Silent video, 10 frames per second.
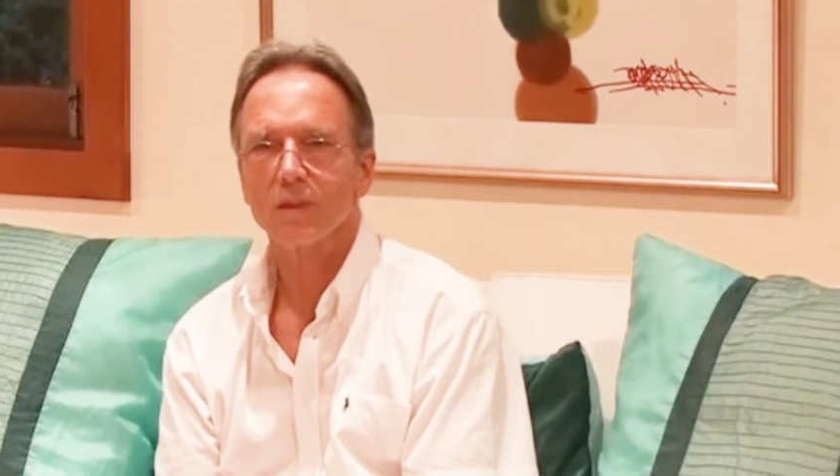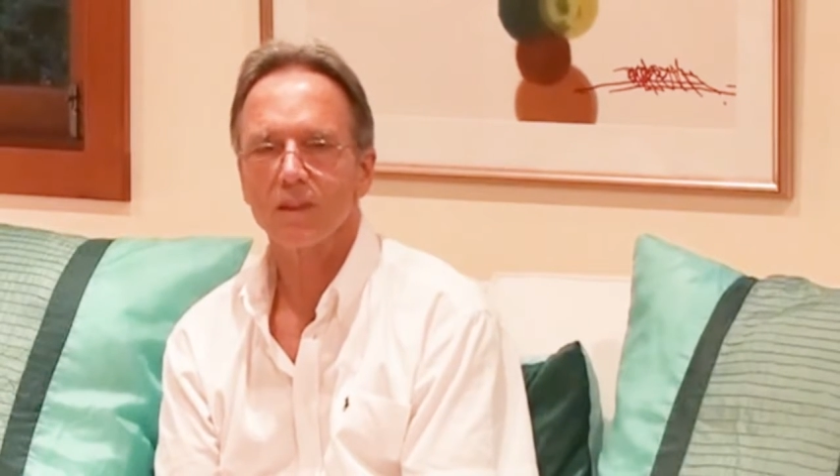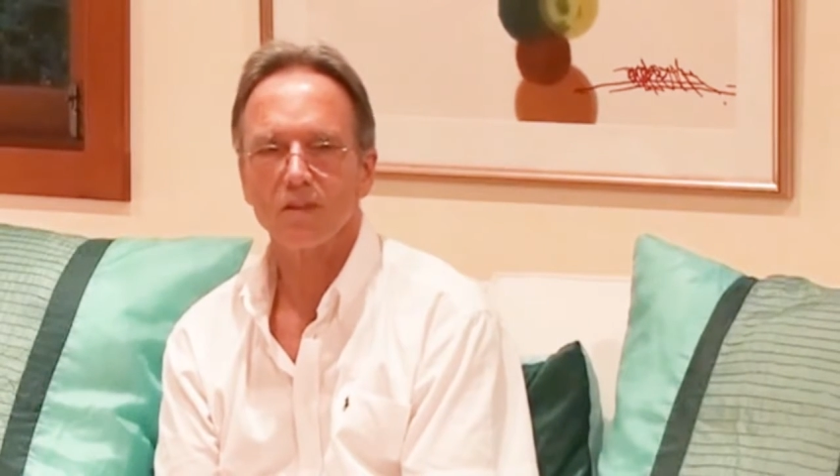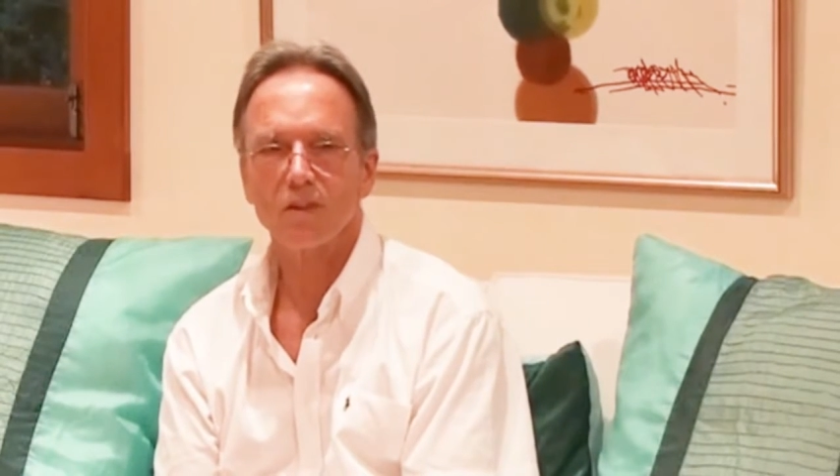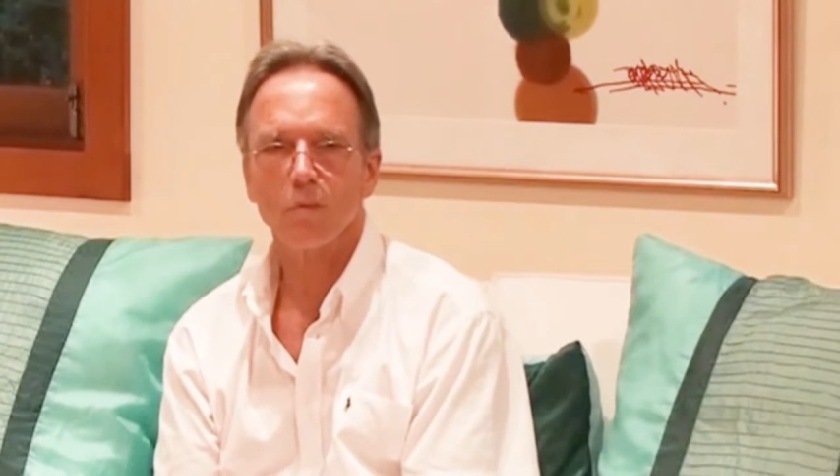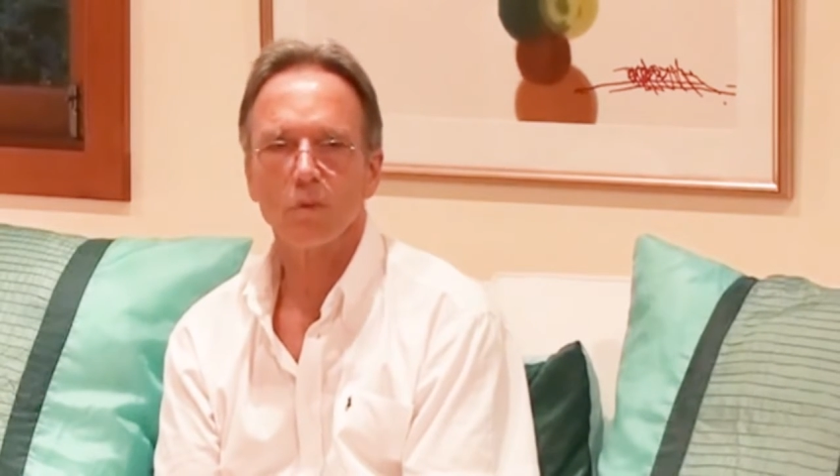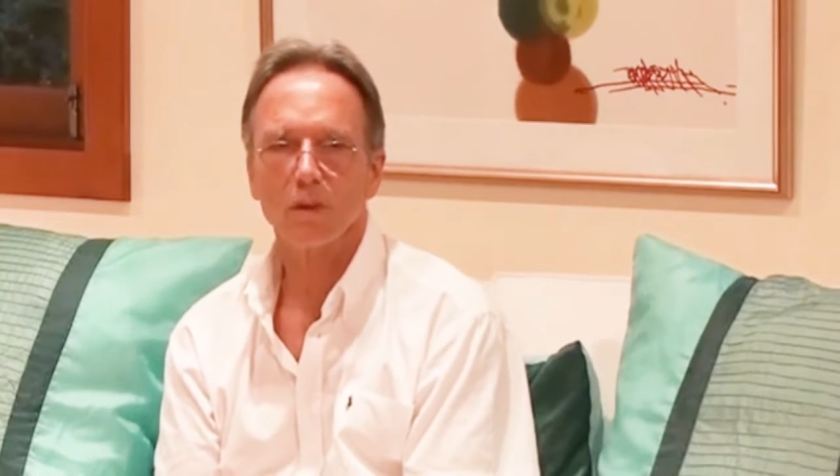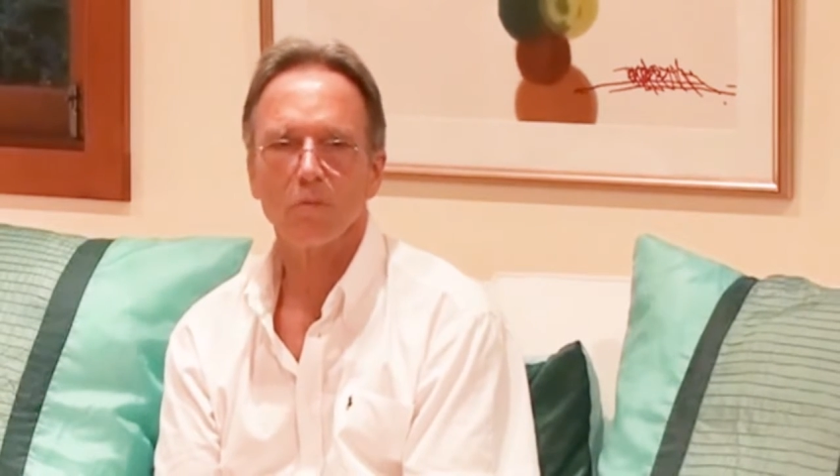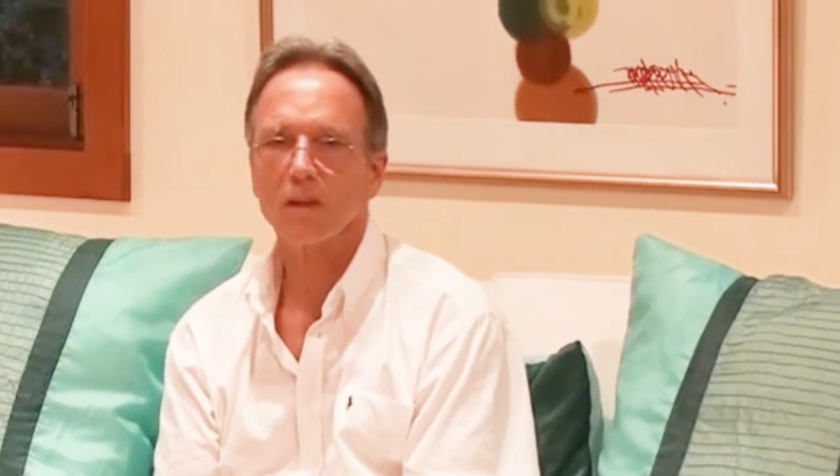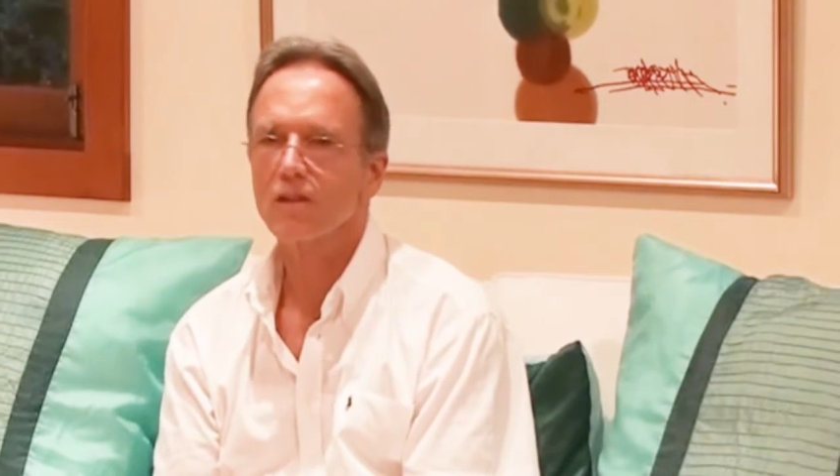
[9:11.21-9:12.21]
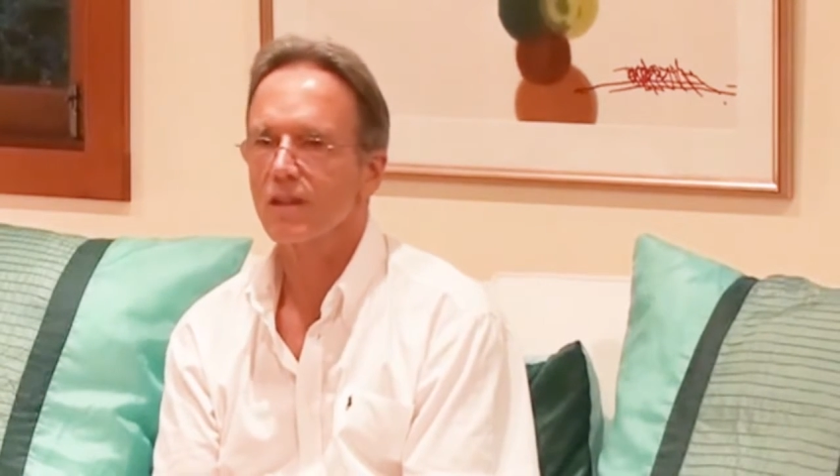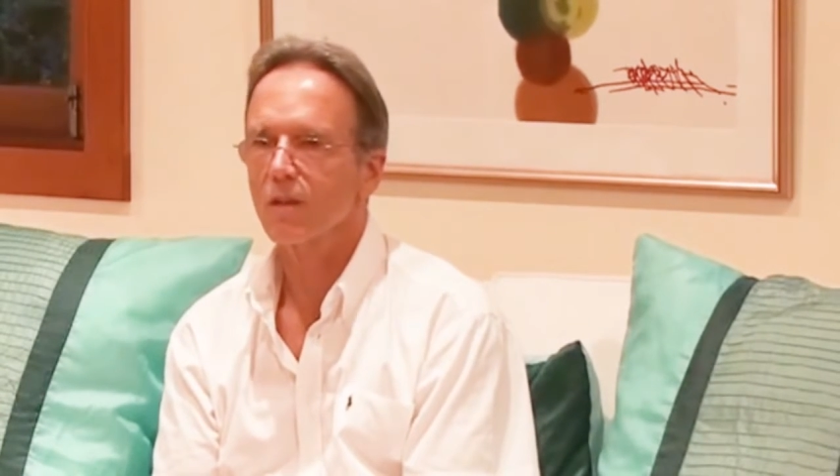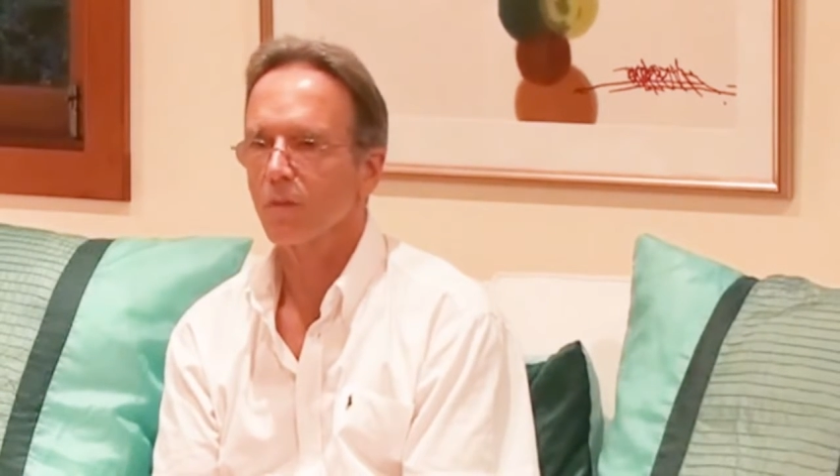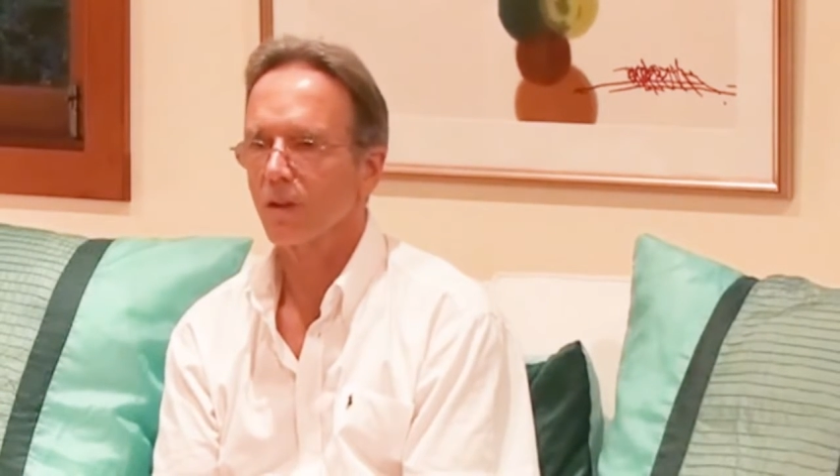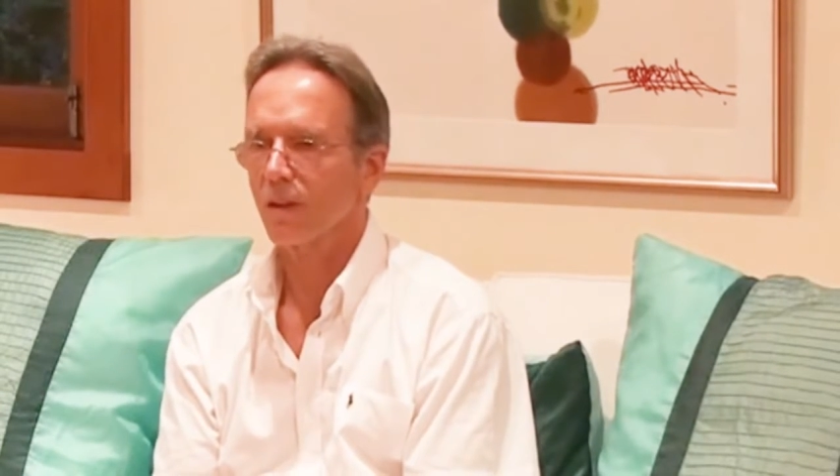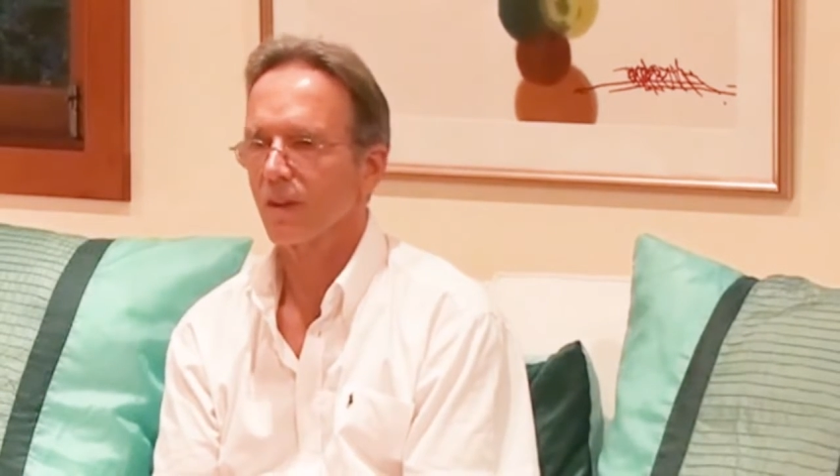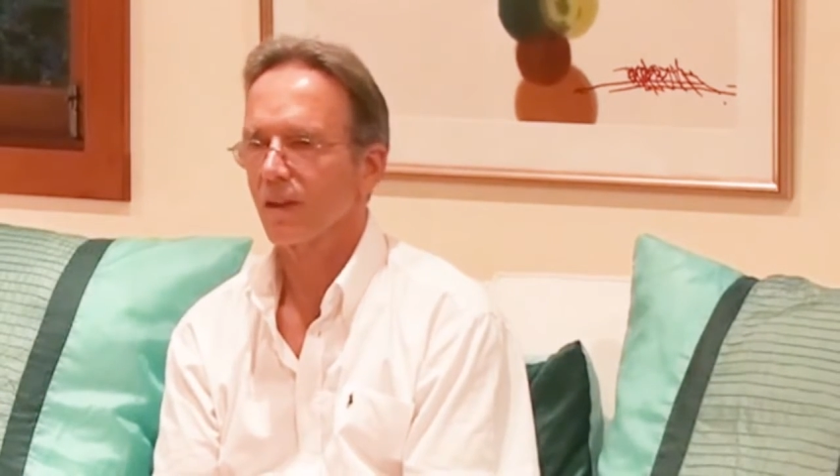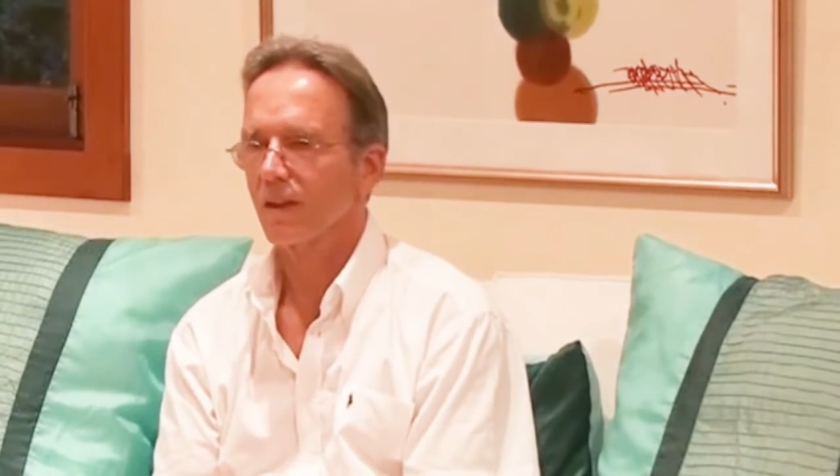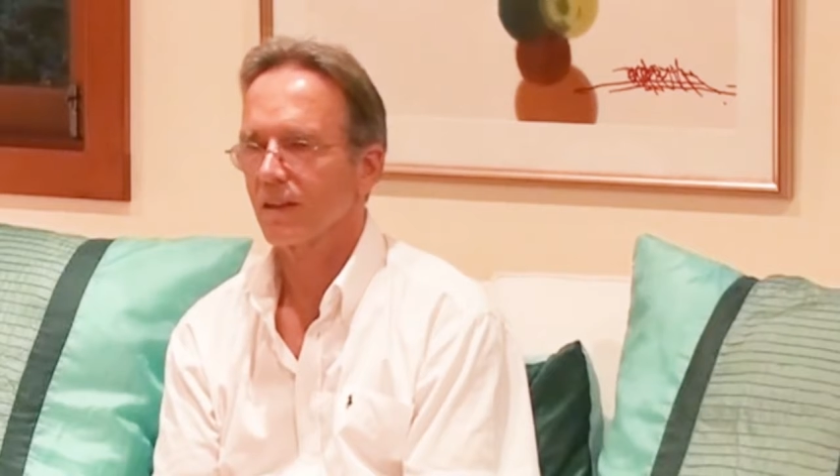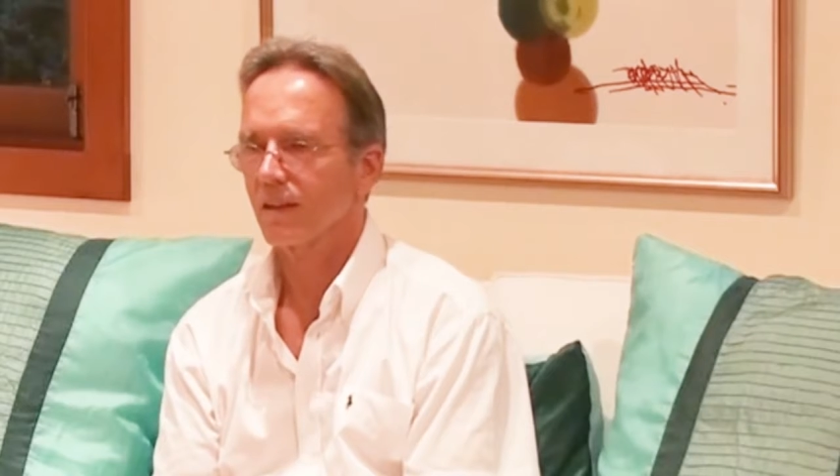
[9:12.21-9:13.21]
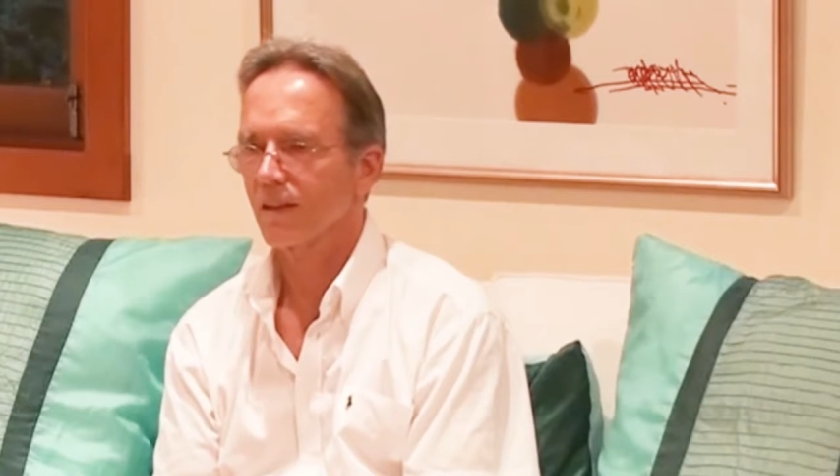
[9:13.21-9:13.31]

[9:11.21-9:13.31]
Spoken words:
It is something much deeper than that.